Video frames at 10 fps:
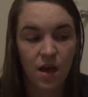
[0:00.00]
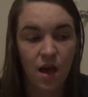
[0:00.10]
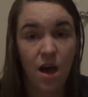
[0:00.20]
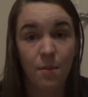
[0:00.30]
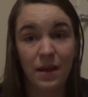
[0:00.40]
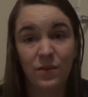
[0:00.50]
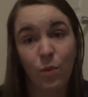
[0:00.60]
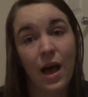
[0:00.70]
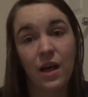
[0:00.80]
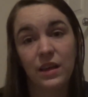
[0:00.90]
as
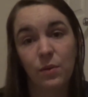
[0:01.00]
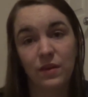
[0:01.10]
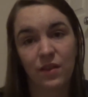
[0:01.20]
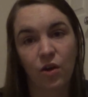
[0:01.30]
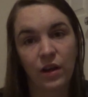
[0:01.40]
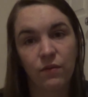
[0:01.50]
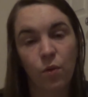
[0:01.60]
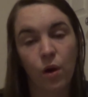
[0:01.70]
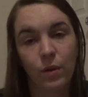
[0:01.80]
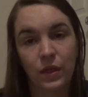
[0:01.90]
well. He was
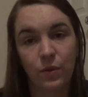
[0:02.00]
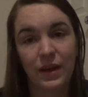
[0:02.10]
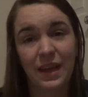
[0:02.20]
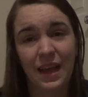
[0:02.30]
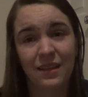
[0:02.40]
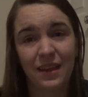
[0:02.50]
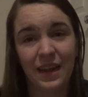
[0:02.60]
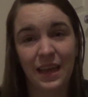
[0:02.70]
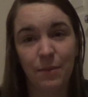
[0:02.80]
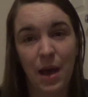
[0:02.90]
34 with 3 kids, and
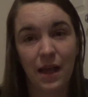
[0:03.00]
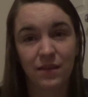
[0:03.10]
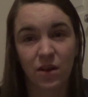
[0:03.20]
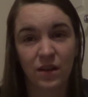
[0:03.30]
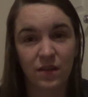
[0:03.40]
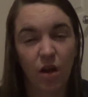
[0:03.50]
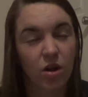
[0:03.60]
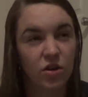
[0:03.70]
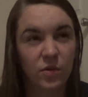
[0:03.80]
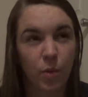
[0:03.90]
he passed on his
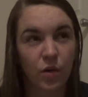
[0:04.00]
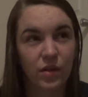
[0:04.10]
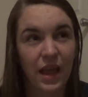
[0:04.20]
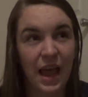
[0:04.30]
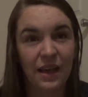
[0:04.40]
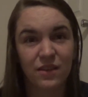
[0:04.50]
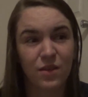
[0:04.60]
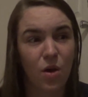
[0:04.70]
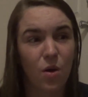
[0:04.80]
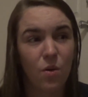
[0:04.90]
daughter's birthday.
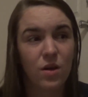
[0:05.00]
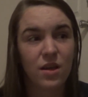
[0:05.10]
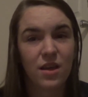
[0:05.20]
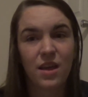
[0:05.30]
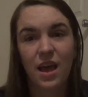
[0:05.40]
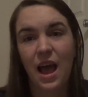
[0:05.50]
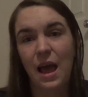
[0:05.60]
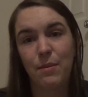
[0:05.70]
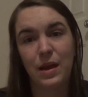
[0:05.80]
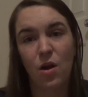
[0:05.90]
So,
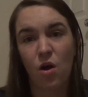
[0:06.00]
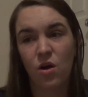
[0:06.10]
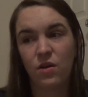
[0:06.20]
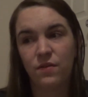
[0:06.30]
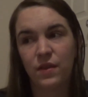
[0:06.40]
I mean, all of